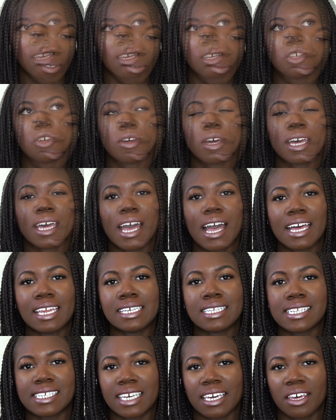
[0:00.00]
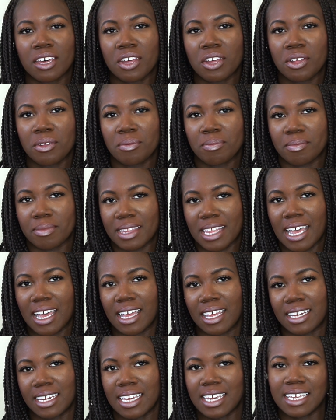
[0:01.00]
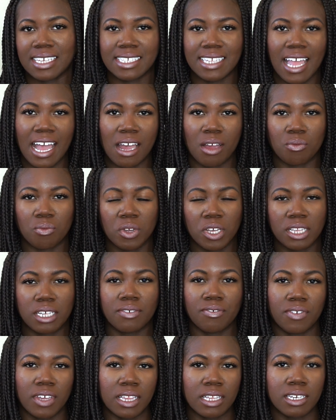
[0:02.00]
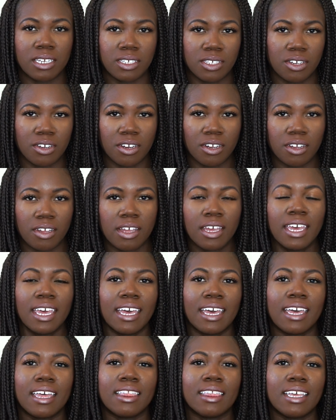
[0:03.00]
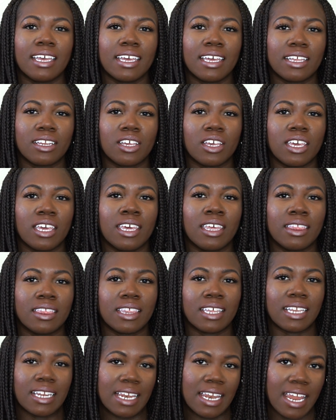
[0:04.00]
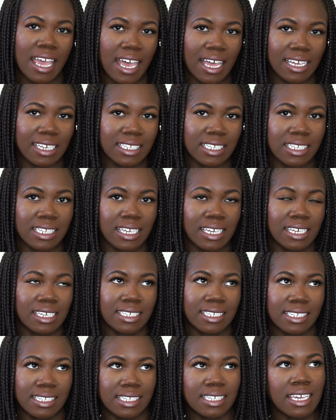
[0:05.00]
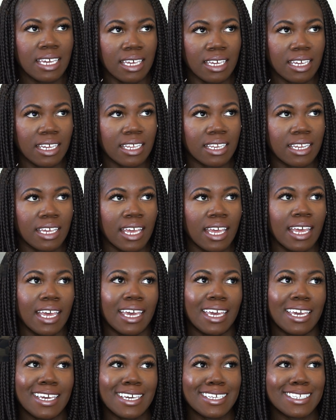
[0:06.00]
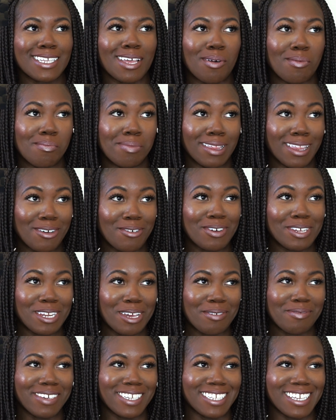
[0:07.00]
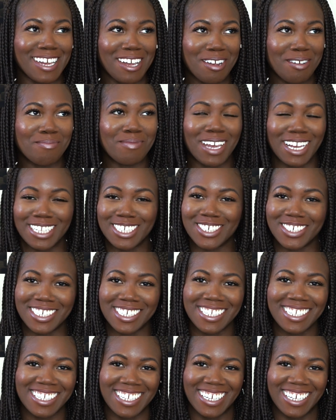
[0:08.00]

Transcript: You could kind of tell that he's not really feeling this girl. And then in the next seen he's blowing up his air mattress